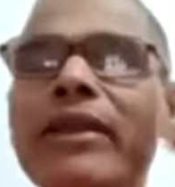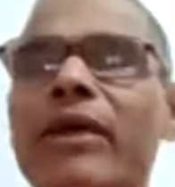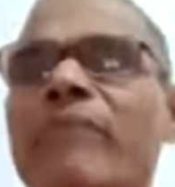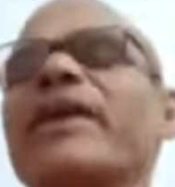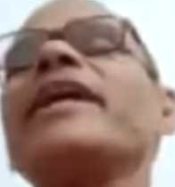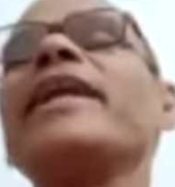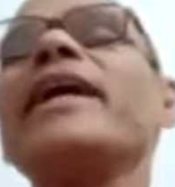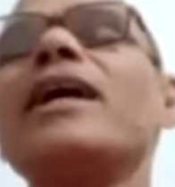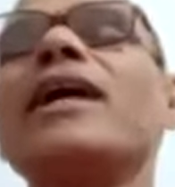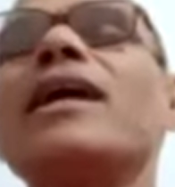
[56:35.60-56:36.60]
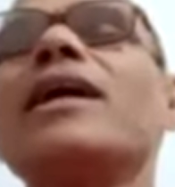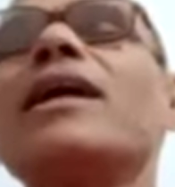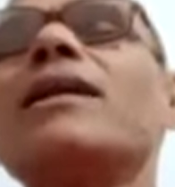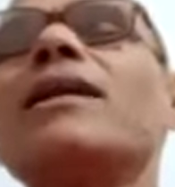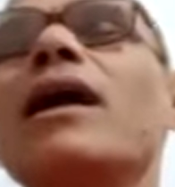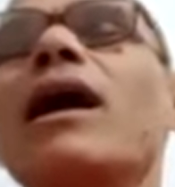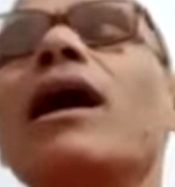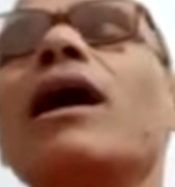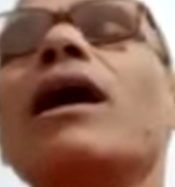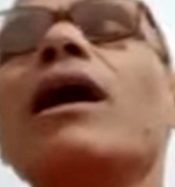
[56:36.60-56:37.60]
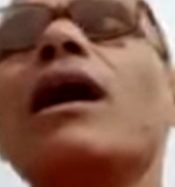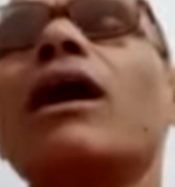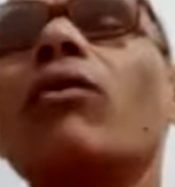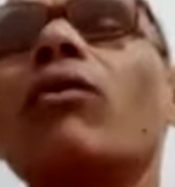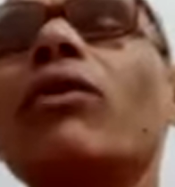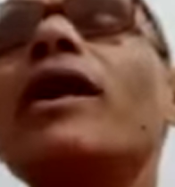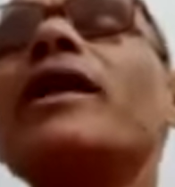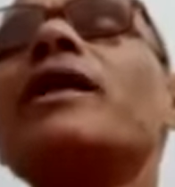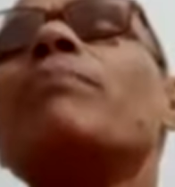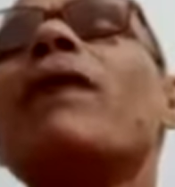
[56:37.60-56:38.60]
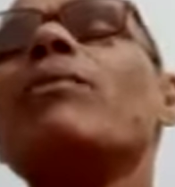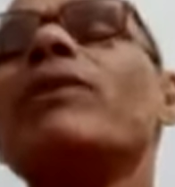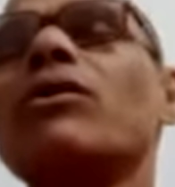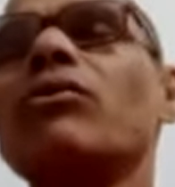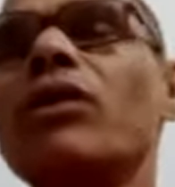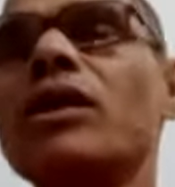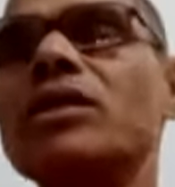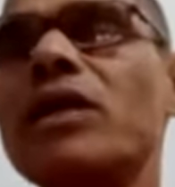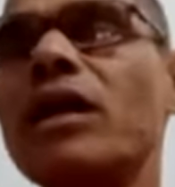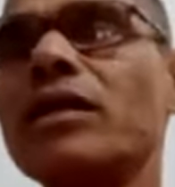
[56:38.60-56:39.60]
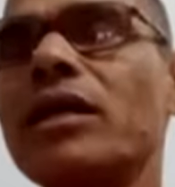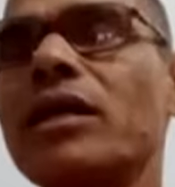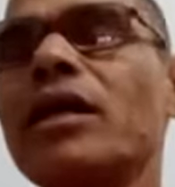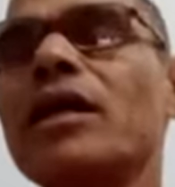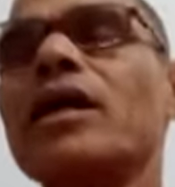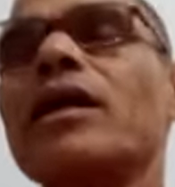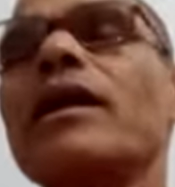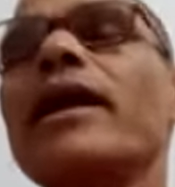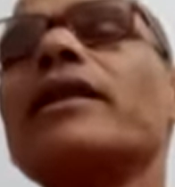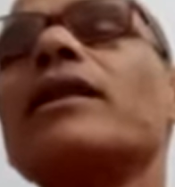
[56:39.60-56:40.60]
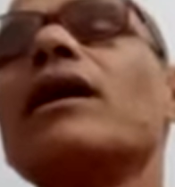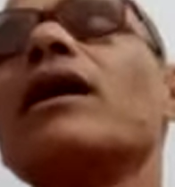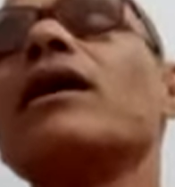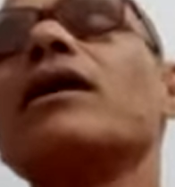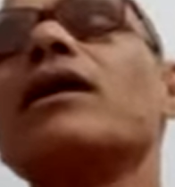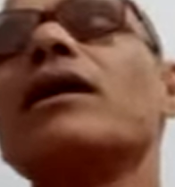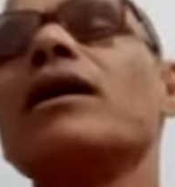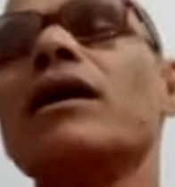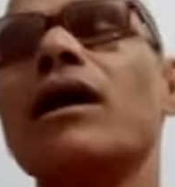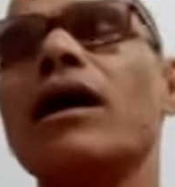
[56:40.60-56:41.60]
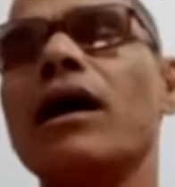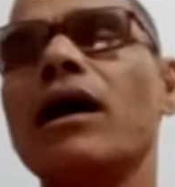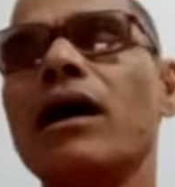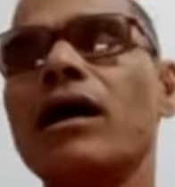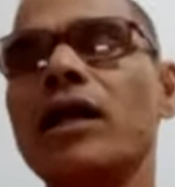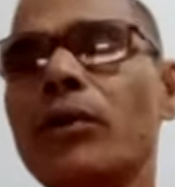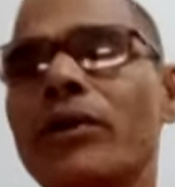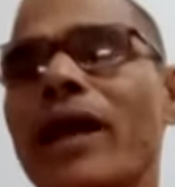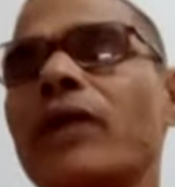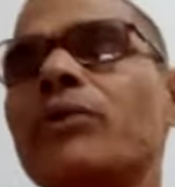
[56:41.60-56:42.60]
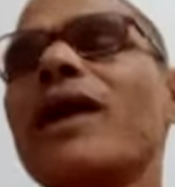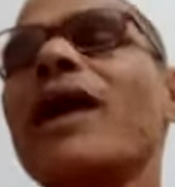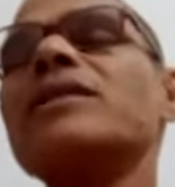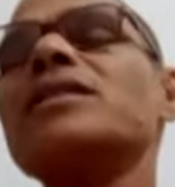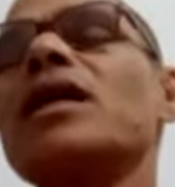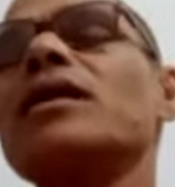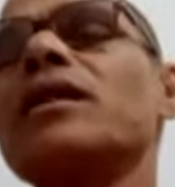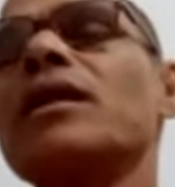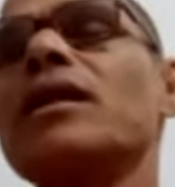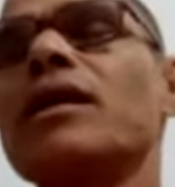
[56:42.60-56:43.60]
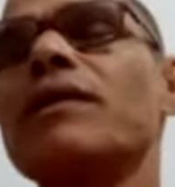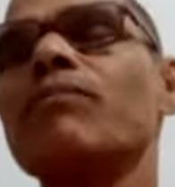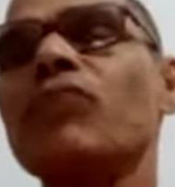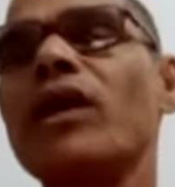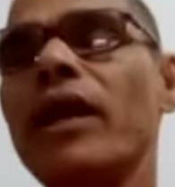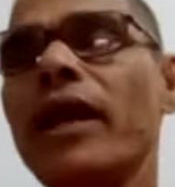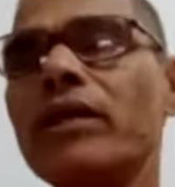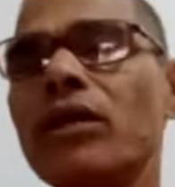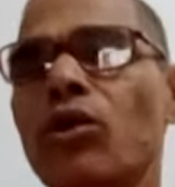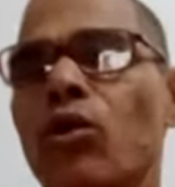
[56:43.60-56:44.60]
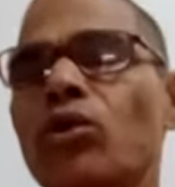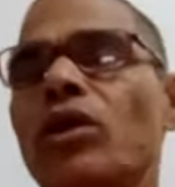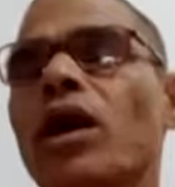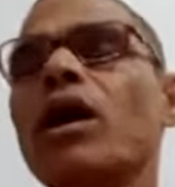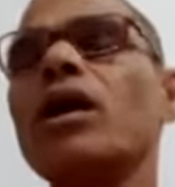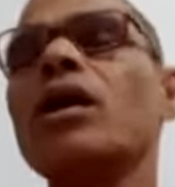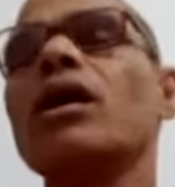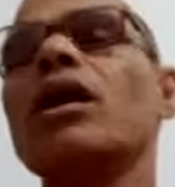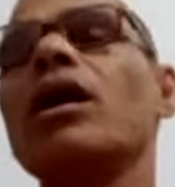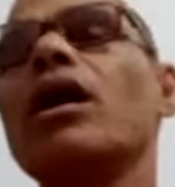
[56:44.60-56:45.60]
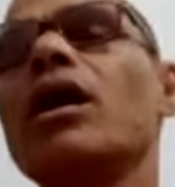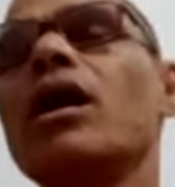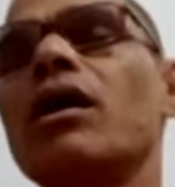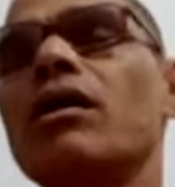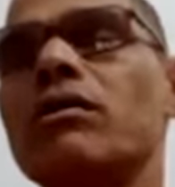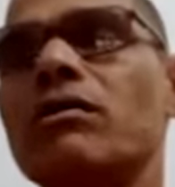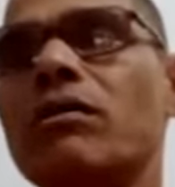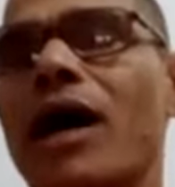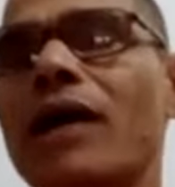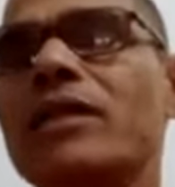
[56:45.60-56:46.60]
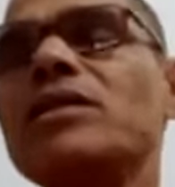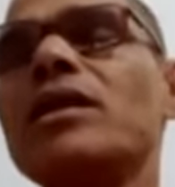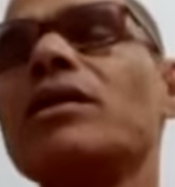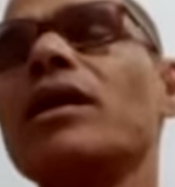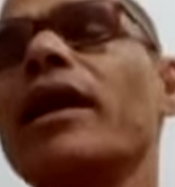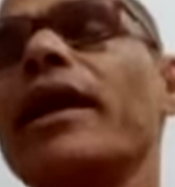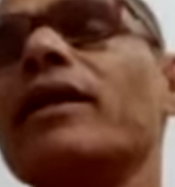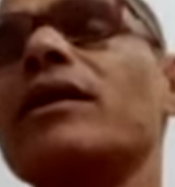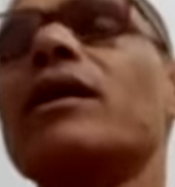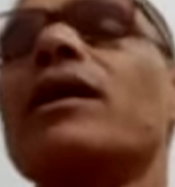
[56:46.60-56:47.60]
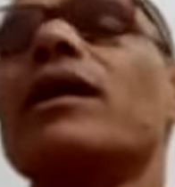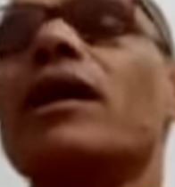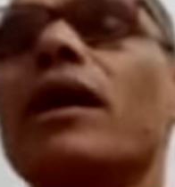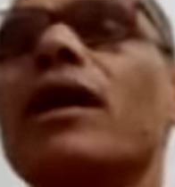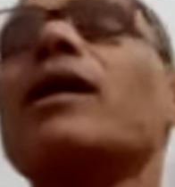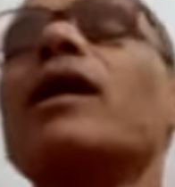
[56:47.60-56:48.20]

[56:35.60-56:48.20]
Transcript: the awakening, the kundalini power, kundalini shakti, let the unite with the Adi Shakti, let the know the Adi Shakti, let and